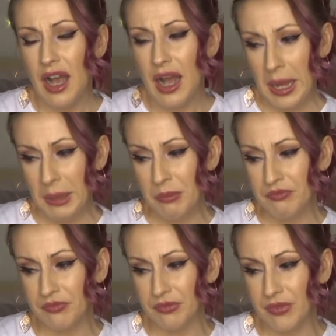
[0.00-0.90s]

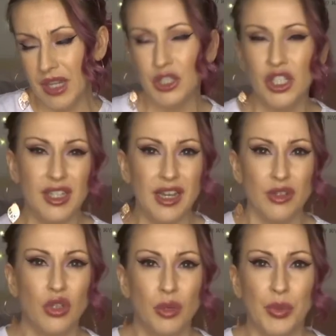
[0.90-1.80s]
I just
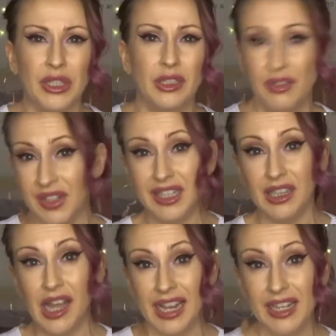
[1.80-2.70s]
end up living
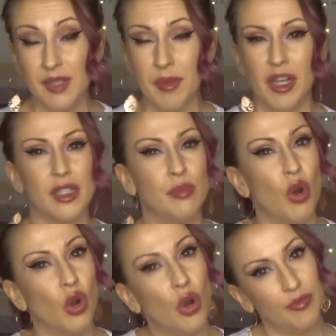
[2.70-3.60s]
in leggings because it's
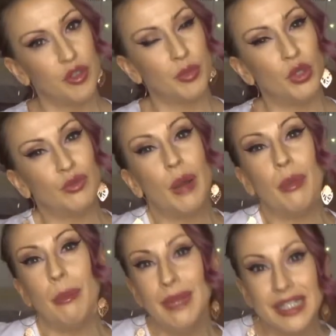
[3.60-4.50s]
more comfortable around
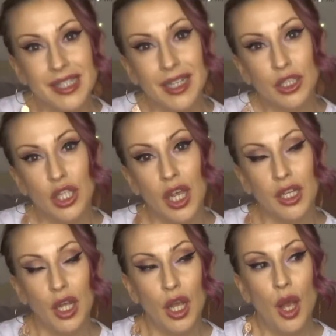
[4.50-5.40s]
my
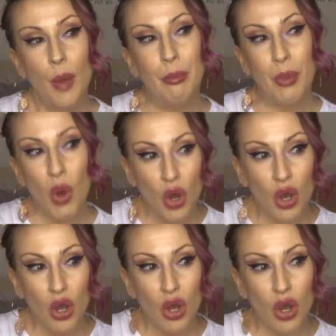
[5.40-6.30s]
midsection, but
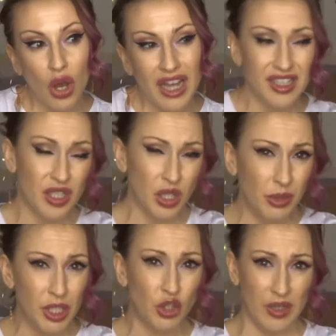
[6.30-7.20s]
I still
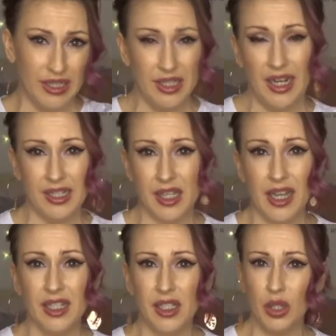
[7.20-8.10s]
want to dress nicely
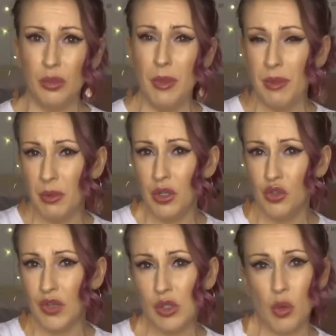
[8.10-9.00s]
and I still maybe want
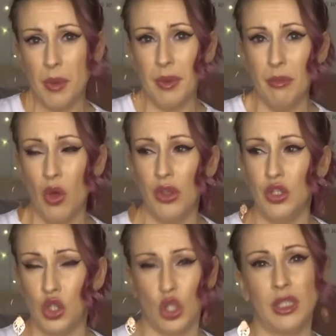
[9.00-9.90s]
to dress up a bit more
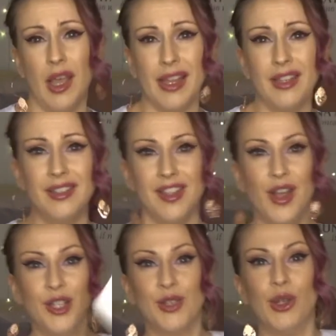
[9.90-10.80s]
than just leggings.
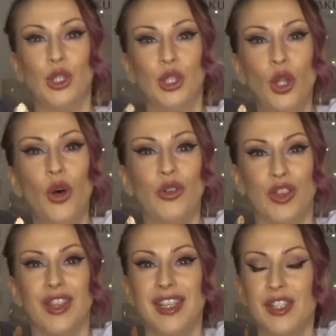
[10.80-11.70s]
So I love
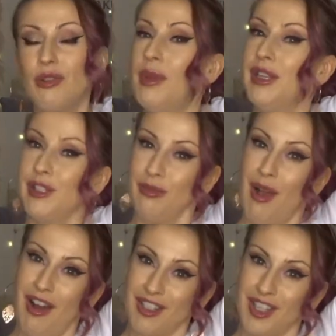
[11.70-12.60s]
that these are a bit
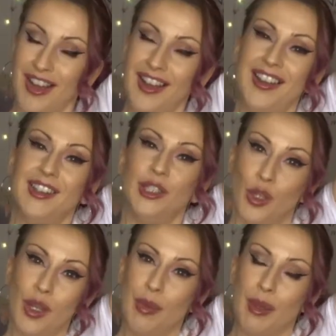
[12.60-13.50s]
smarter and
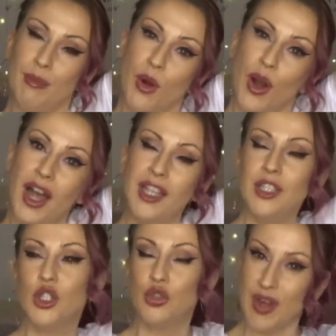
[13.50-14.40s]
look a bit more
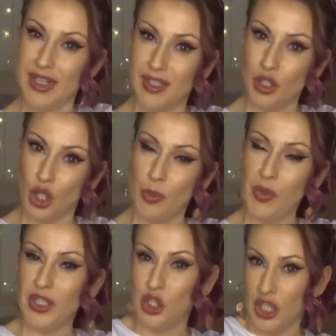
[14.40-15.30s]
dressed
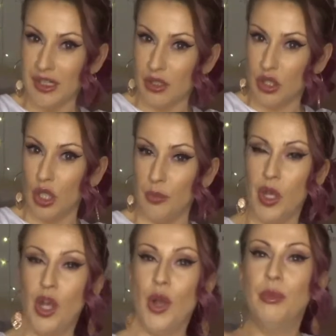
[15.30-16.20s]
up and jazzed up,
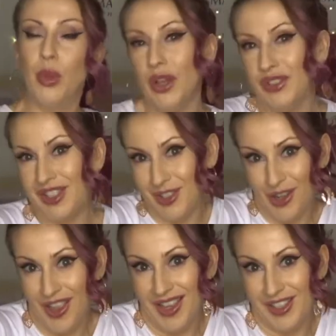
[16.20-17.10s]
but I've still
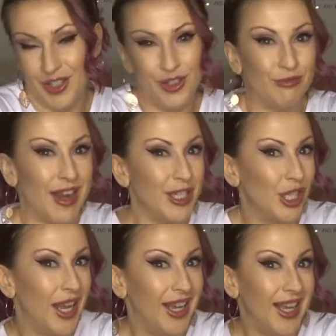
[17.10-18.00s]
got that
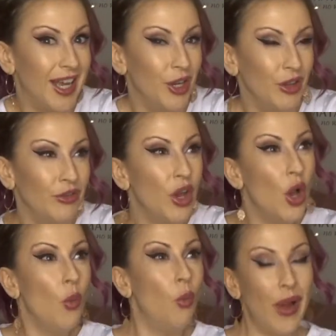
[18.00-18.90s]
stretchy kind of
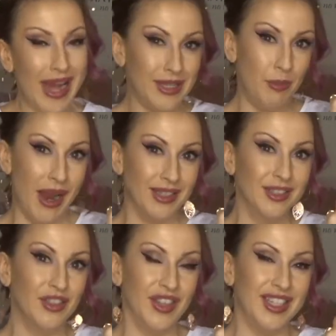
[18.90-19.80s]

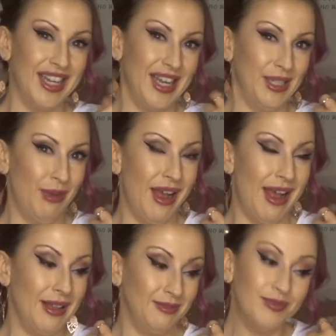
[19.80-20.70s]
waistband for the days
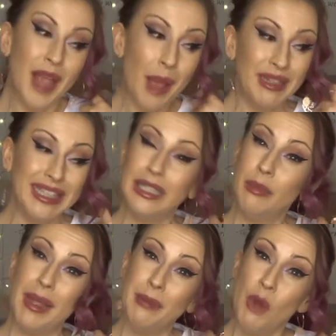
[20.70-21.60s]
where I'm a
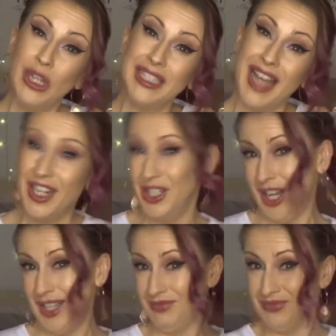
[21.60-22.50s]
little bit more
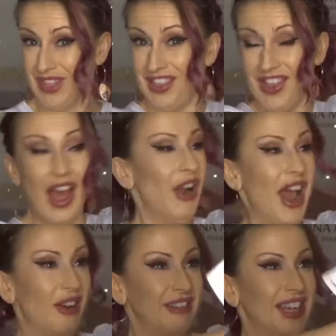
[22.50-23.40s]
tender in that
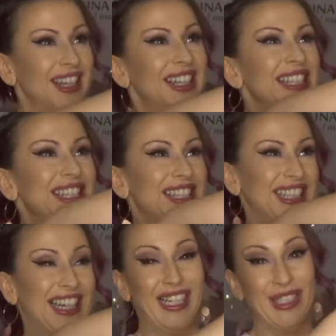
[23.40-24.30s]
area. So
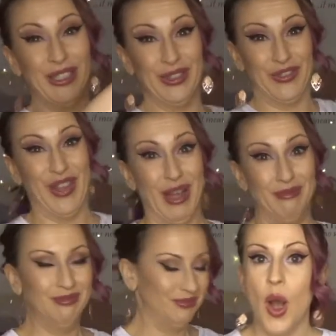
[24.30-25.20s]
yeah, I love
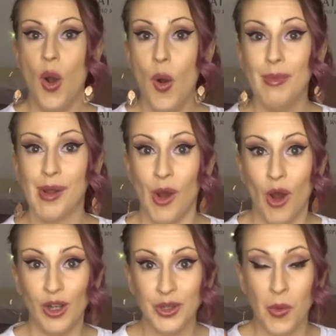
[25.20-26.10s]
them. Oh my
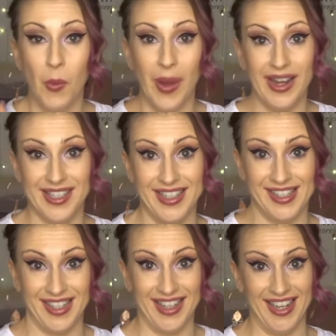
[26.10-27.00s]
god, wait till you
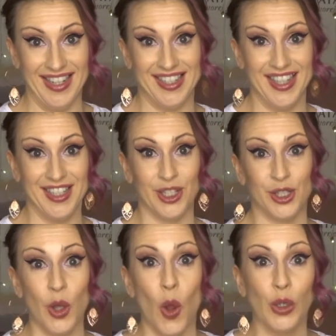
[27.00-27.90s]
see these. These are
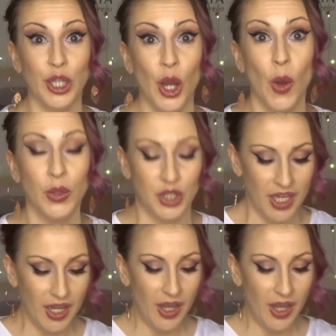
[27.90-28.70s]
so cute.